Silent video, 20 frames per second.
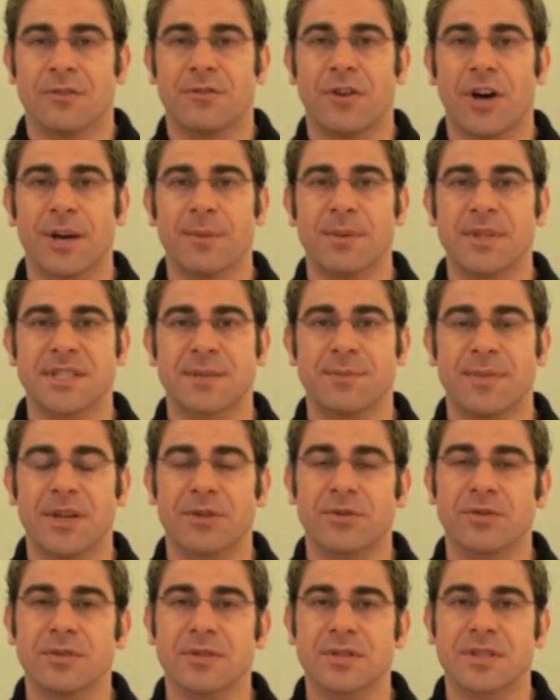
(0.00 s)
Vitamins and
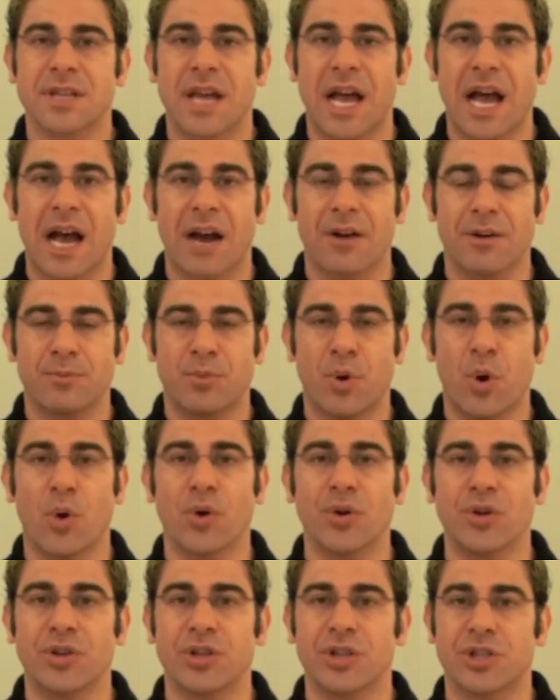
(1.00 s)
minerals are
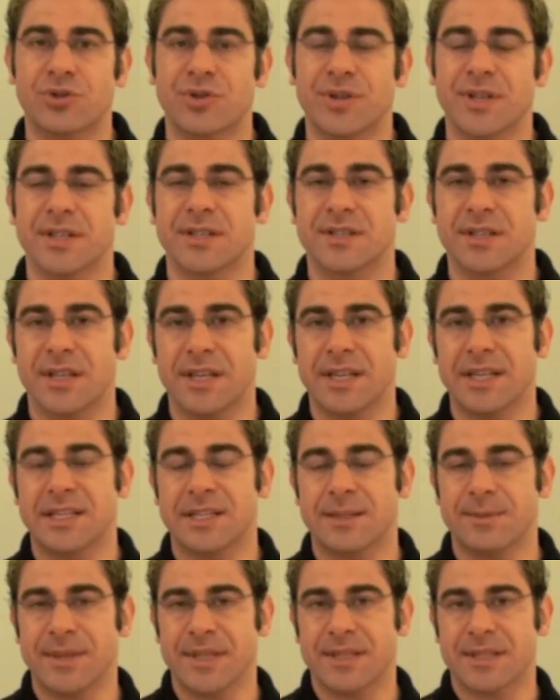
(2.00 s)
important nutrients that need
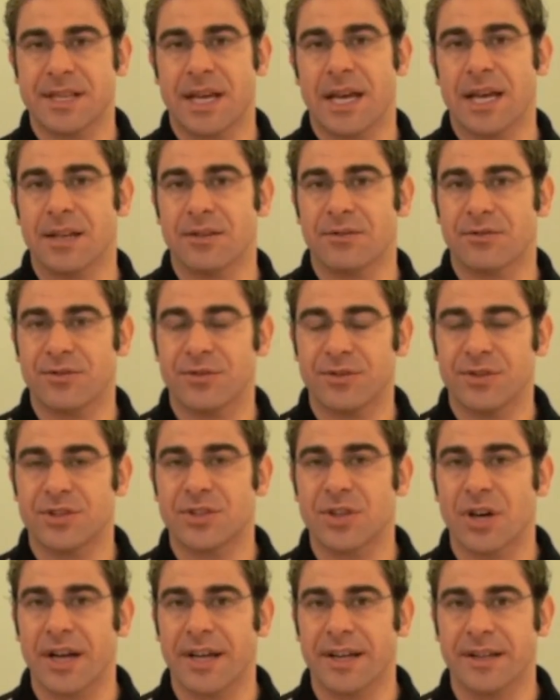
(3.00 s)
to be attained through the
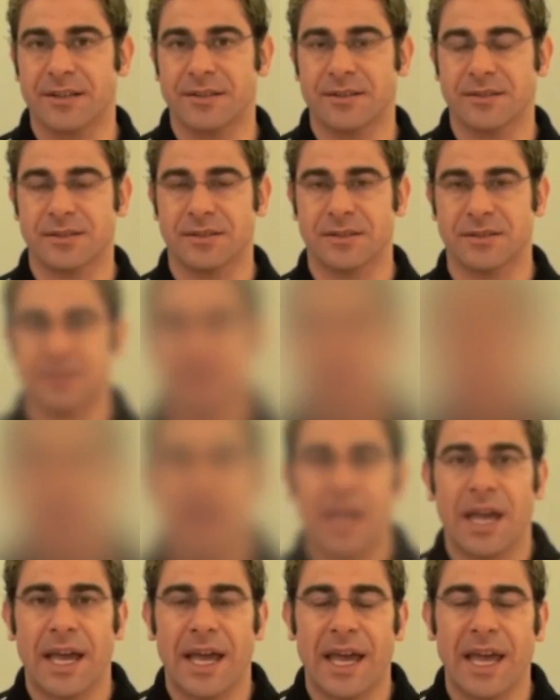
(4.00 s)
diet.
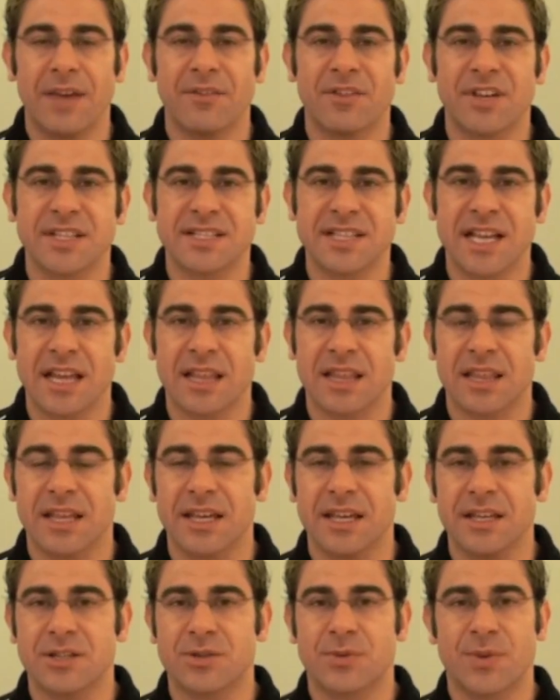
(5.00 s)
Even as
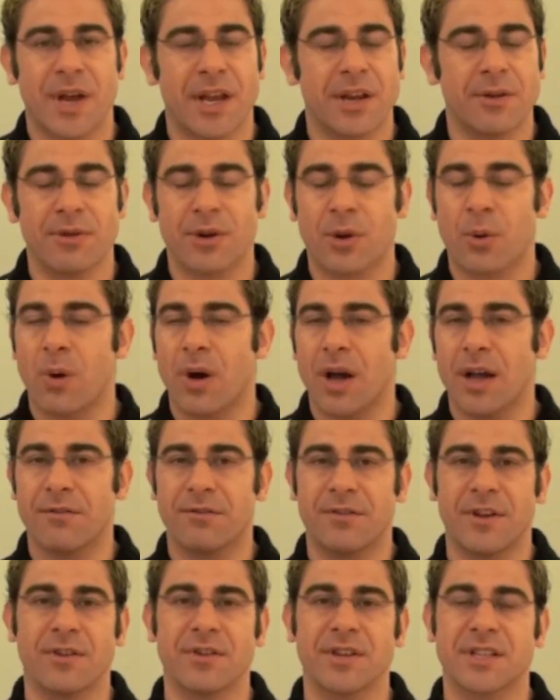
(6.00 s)
athletes, we only require
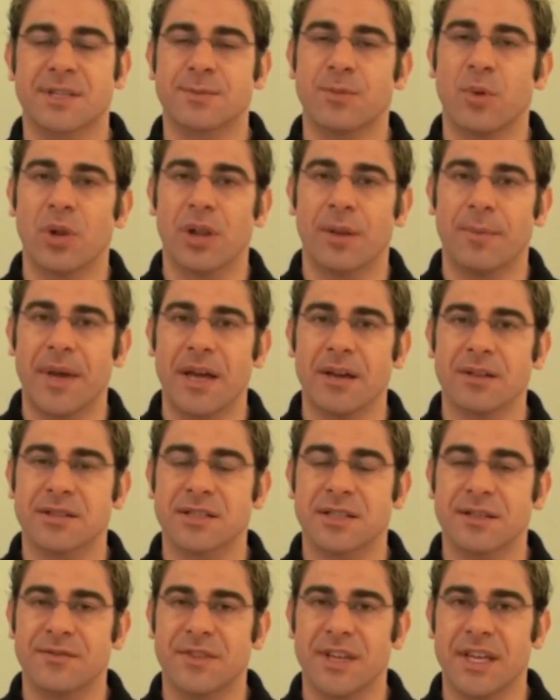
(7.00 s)
very small
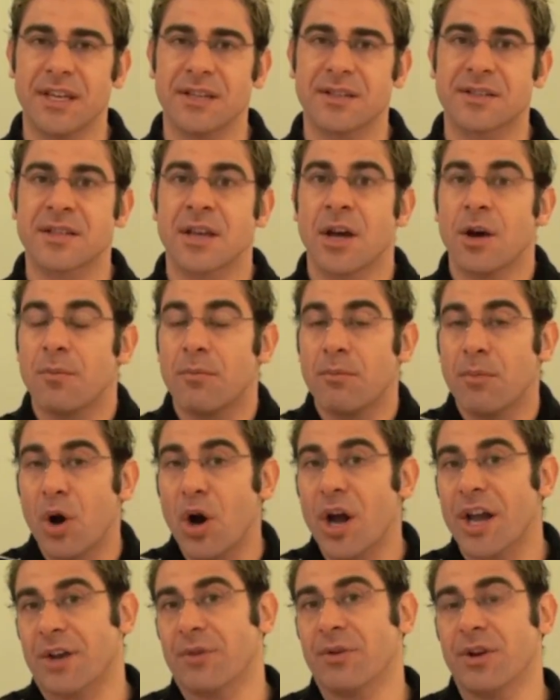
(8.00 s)
amounts of these
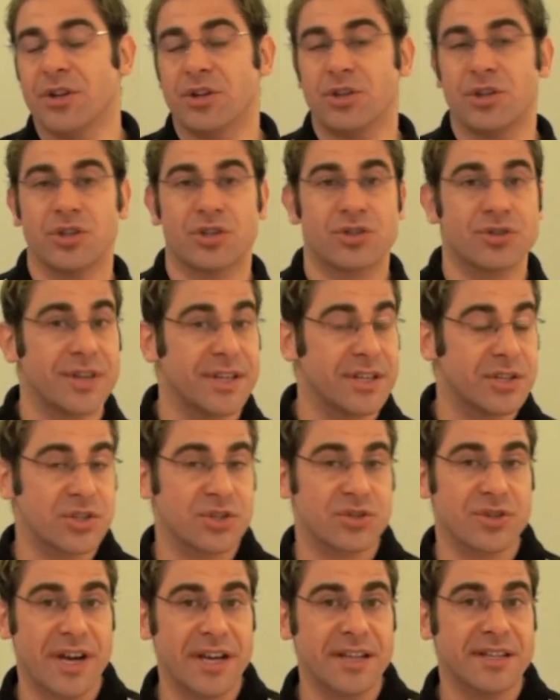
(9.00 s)
micronutrients
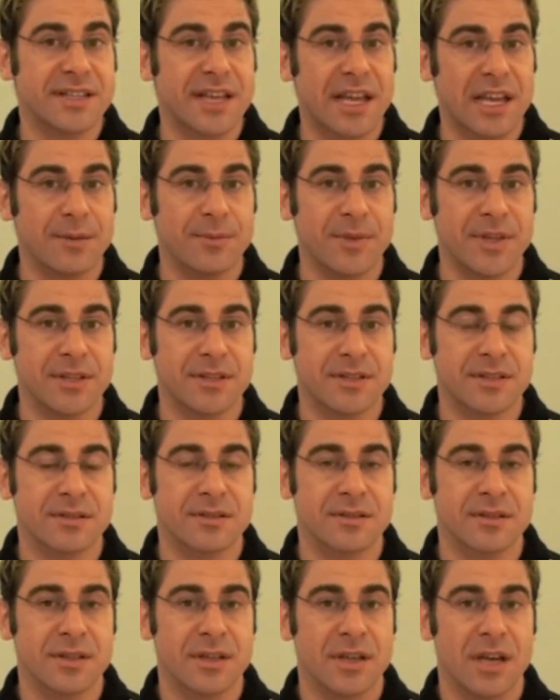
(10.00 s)
trace
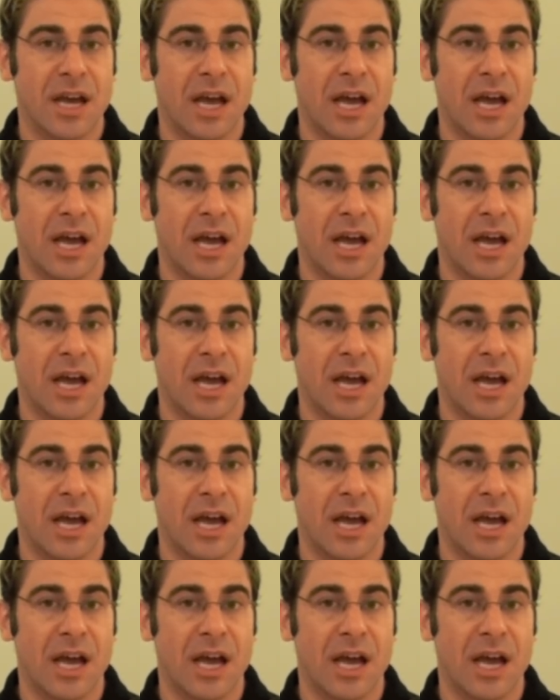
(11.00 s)
elements